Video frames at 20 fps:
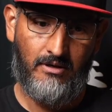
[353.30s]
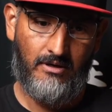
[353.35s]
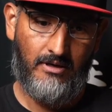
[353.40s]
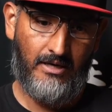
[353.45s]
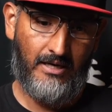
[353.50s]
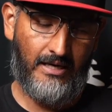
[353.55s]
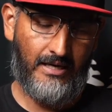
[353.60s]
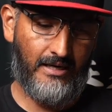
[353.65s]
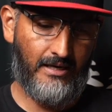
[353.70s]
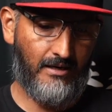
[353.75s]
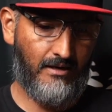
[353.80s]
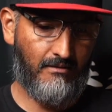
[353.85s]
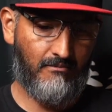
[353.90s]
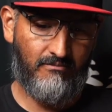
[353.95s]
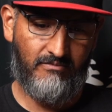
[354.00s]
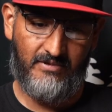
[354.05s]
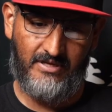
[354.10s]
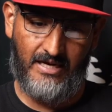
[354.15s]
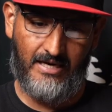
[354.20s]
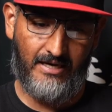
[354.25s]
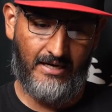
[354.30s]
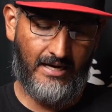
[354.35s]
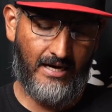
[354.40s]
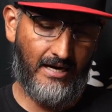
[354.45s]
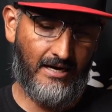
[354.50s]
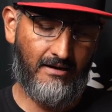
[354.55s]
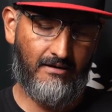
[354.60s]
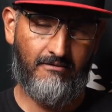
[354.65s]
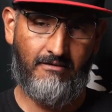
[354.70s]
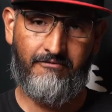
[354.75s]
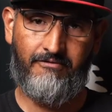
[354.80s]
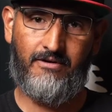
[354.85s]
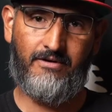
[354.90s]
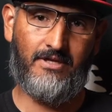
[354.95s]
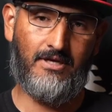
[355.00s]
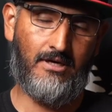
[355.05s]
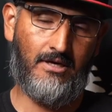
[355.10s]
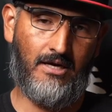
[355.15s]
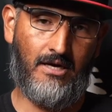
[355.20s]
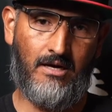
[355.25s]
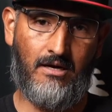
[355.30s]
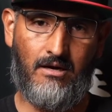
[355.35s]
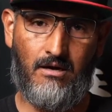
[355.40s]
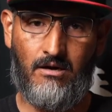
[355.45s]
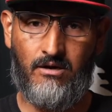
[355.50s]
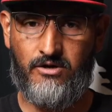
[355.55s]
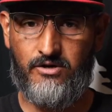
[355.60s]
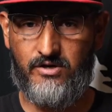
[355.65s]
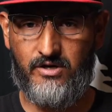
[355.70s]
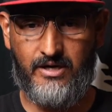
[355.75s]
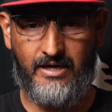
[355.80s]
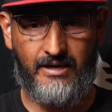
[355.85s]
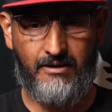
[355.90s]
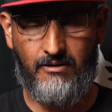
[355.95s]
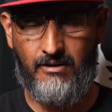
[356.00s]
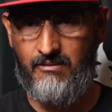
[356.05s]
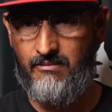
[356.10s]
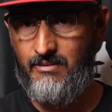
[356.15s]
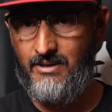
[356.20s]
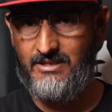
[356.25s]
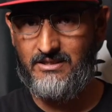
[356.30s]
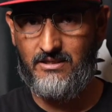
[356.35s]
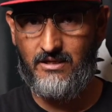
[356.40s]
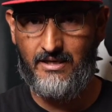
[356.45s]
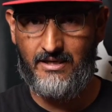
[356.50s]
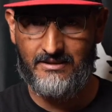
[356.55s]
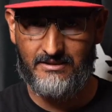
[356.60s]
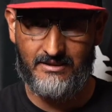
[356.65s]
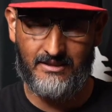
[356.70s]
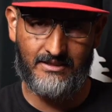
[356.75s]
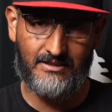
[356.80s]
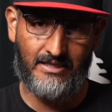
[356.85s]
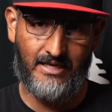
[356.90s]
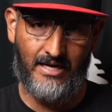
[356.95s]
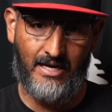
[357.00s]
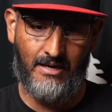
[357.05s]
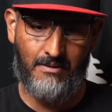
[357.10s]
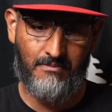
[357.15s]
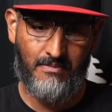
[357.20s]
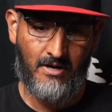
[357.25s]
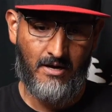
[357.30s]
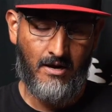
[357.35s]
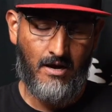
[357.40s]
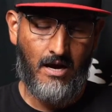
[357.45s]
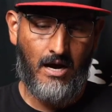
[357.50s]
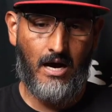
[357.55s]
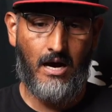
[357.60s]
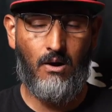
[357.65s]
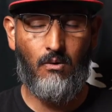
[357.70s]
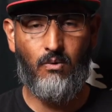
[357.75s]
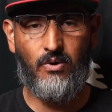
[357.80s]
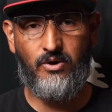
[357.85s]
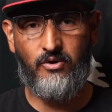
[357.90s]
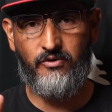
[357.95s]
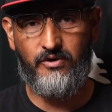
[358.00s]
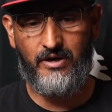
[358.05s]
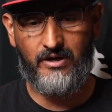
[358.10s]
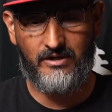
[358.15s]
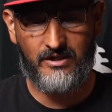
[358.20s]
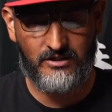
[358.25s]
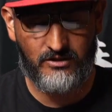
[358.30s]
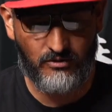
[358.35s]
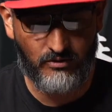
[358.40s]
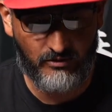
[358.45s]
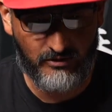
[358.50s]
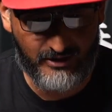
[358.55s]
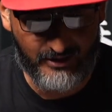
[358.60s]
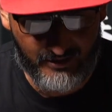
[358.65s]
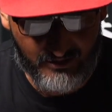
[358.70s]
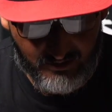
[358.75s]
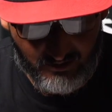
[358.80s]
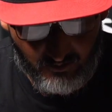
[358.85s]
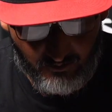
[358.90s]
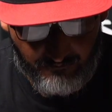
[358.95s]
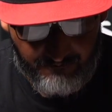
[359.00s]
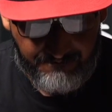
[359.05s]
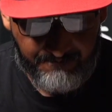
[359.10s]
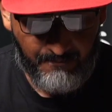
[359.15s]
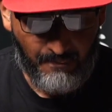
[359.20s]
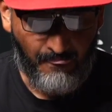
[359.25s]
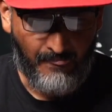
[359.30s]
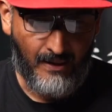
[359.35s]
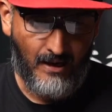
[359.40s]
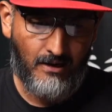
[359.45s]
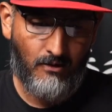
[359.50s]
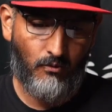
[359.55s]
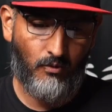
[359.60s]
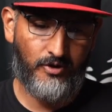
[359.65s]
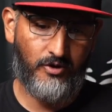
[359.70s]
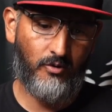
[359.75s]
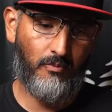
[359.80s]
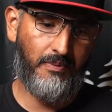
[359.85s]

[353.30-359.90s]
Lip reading: And 10K, 50K, 100K, everybody starting at 6 a.m. One other additional detail, when you